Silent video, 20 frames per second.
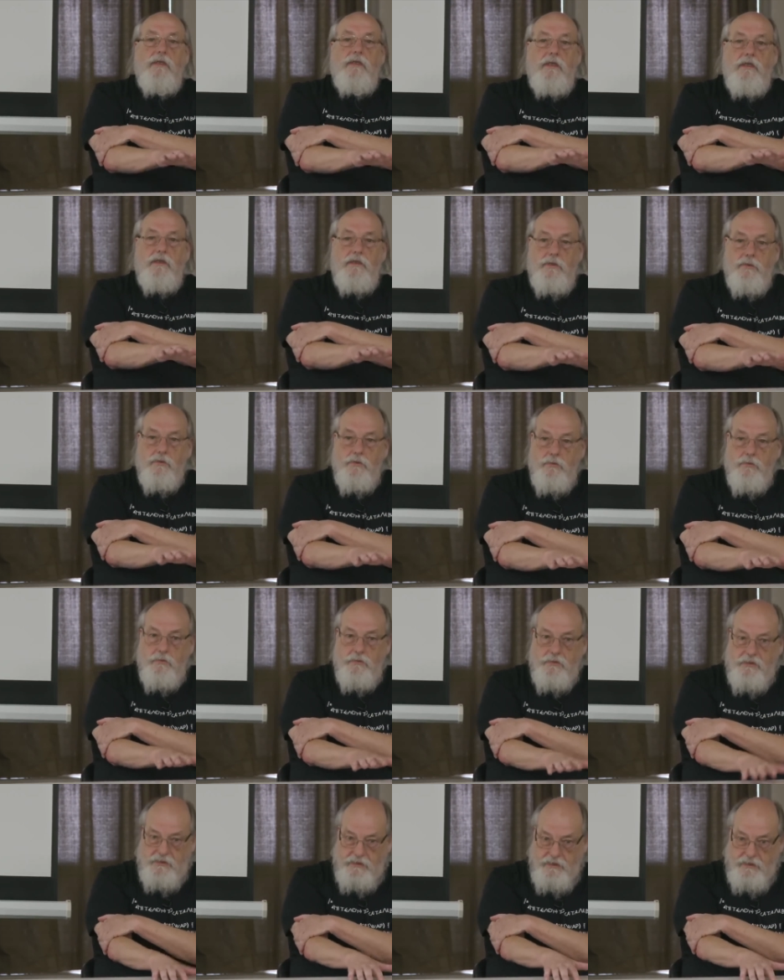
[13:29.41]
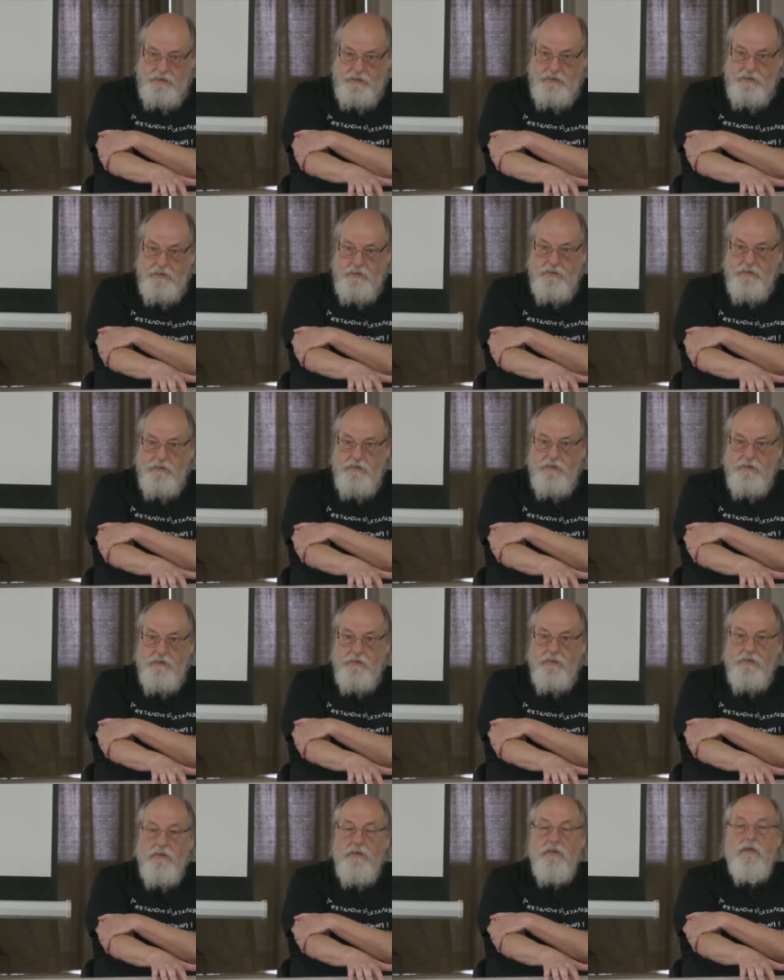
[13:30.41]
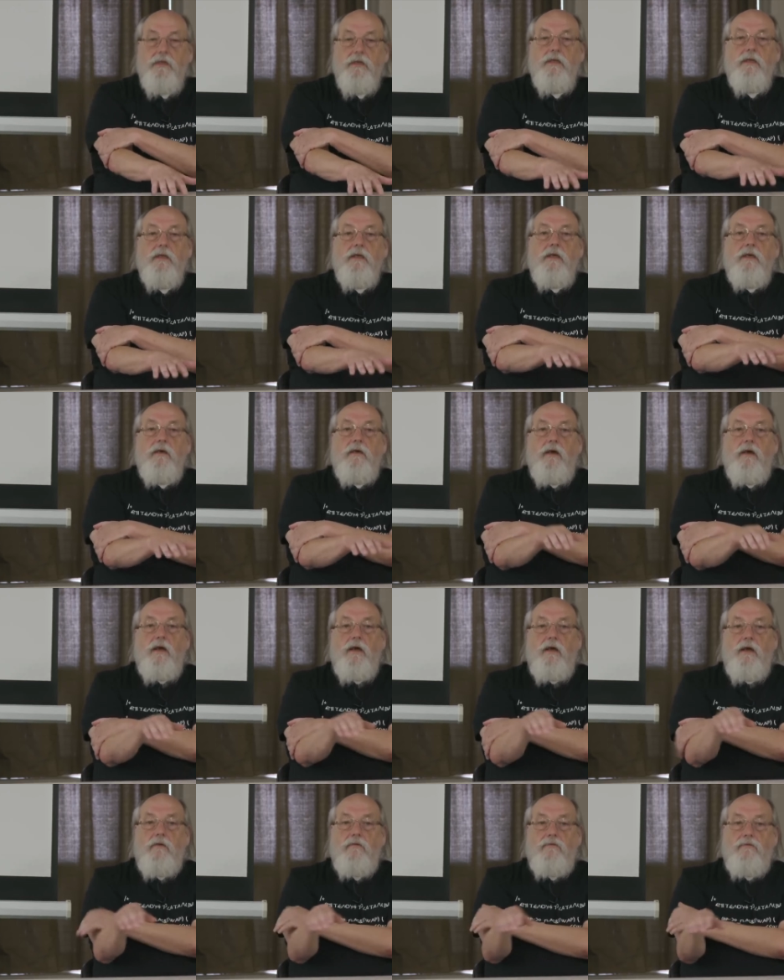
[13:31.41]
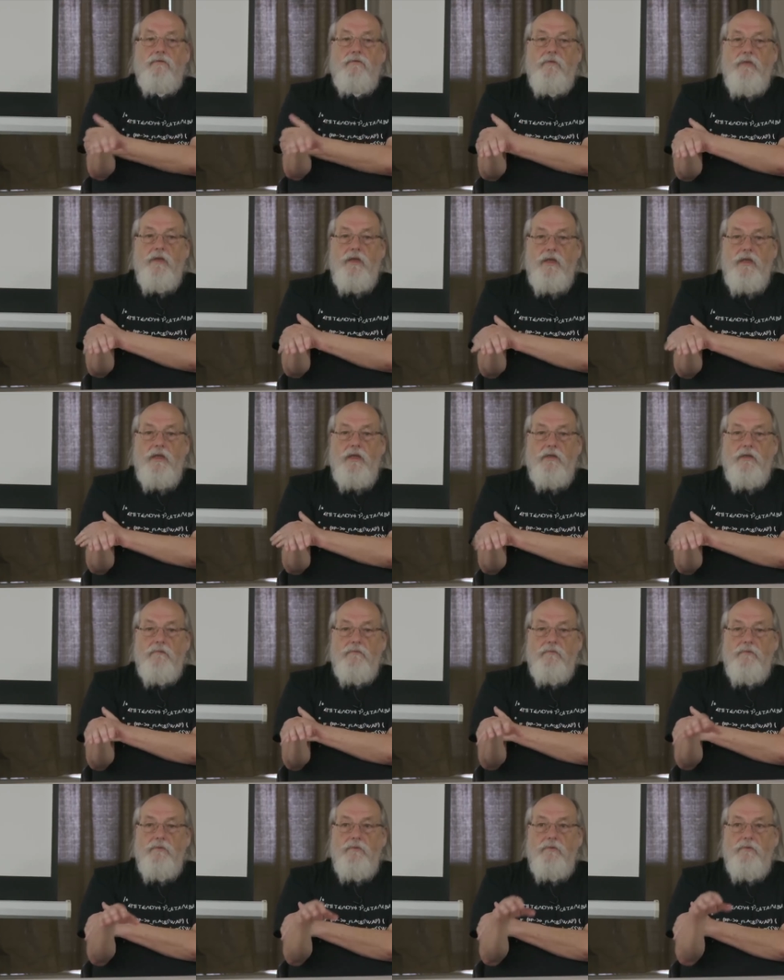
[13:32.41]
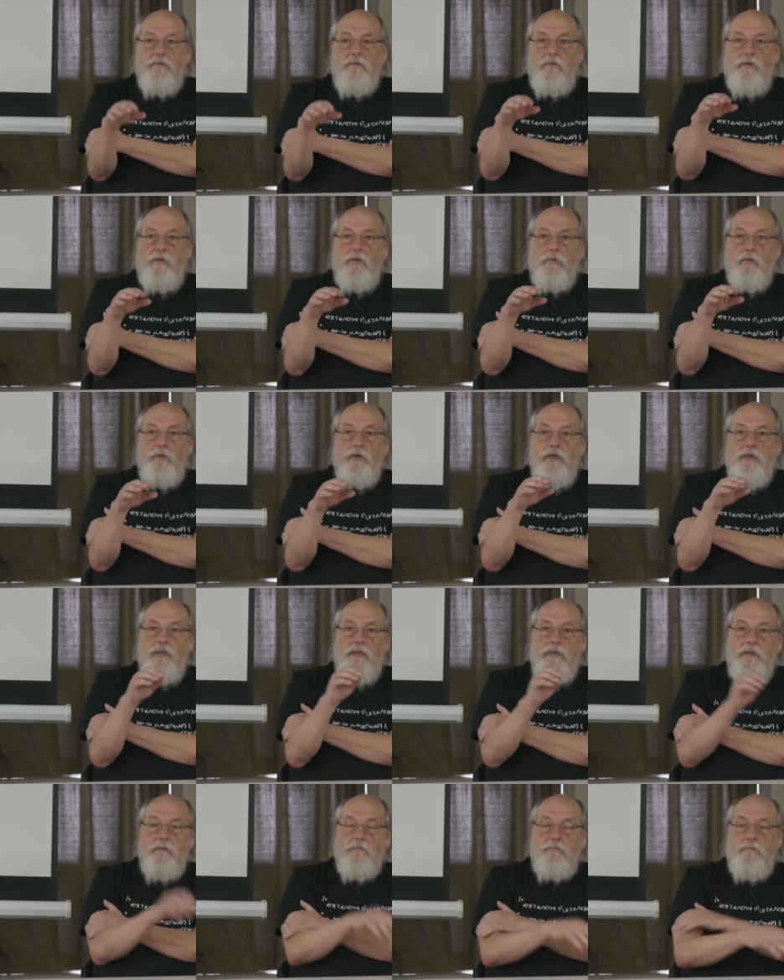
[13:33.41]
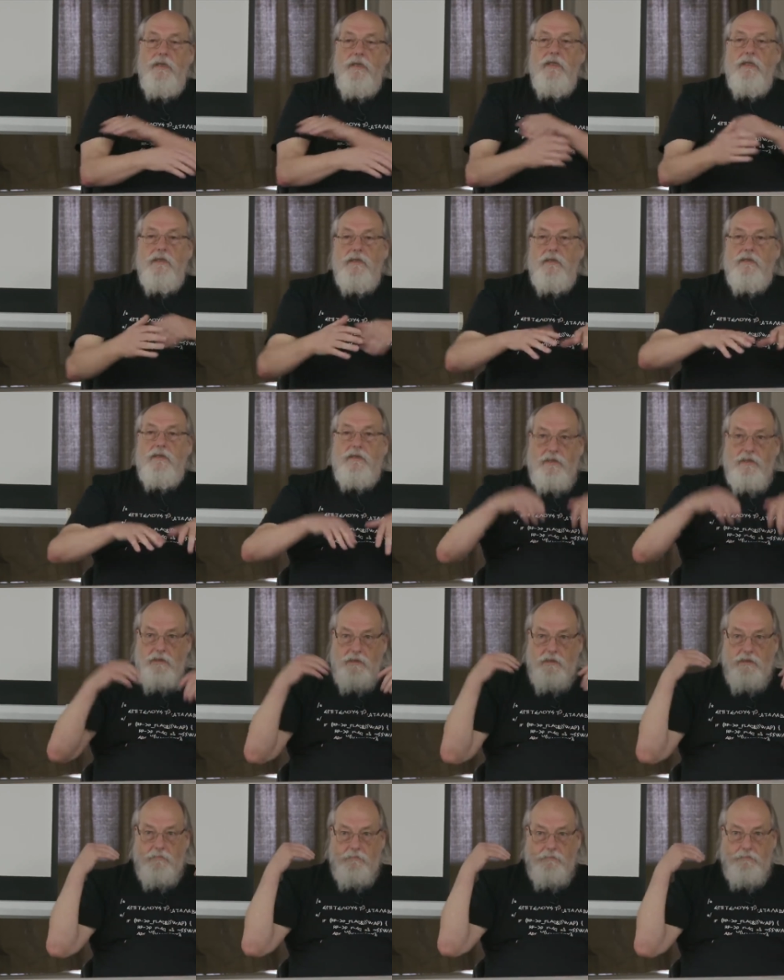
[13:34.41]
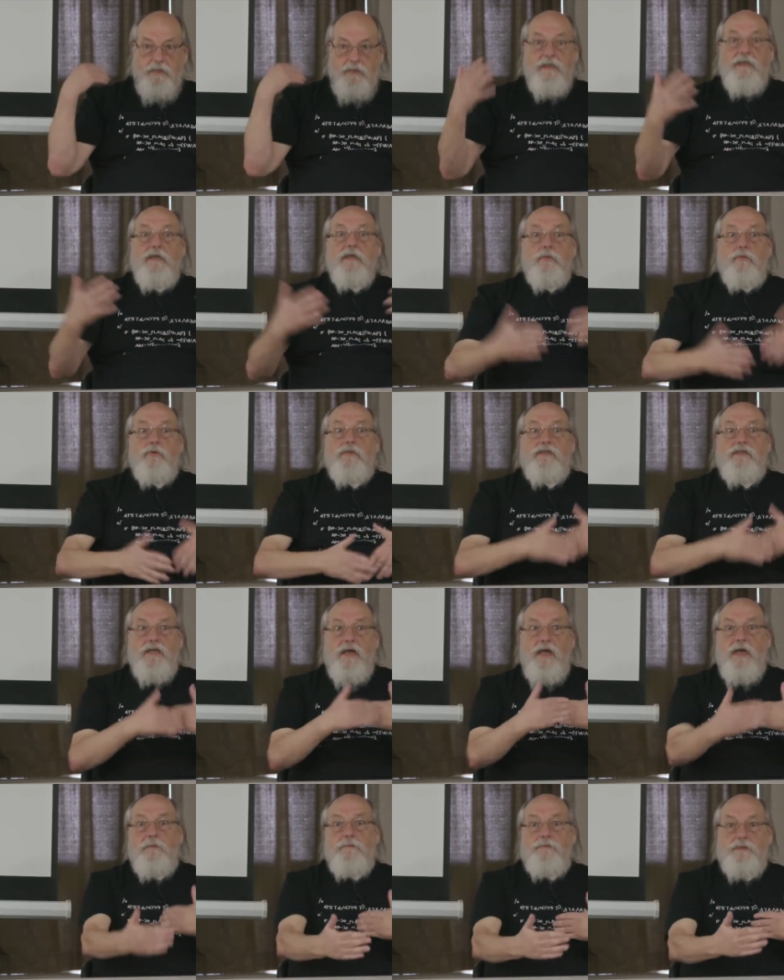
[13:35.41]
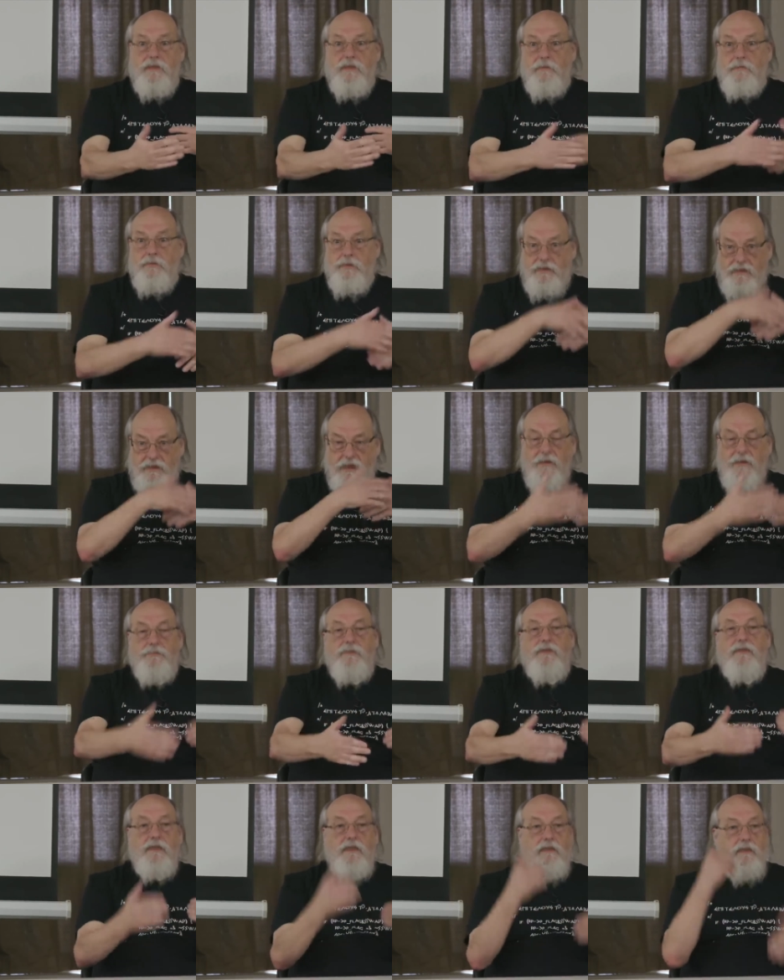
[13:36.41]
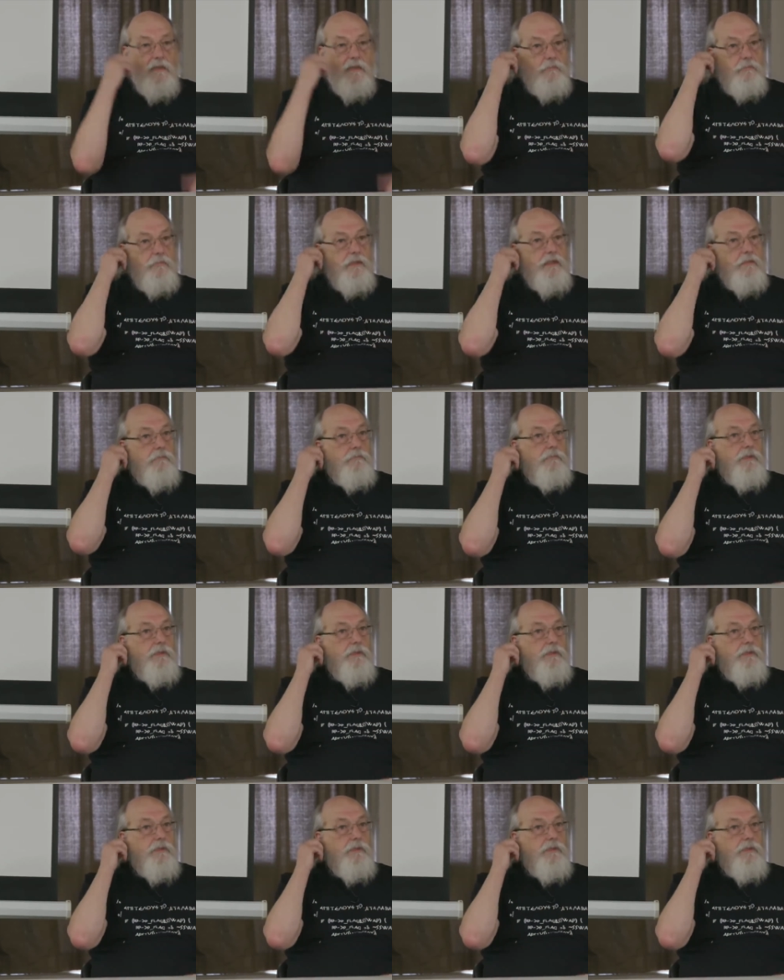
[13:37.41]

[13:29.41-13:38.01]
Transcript: into C uh, uh, with the, the, the big deal was types. You put types in, in B.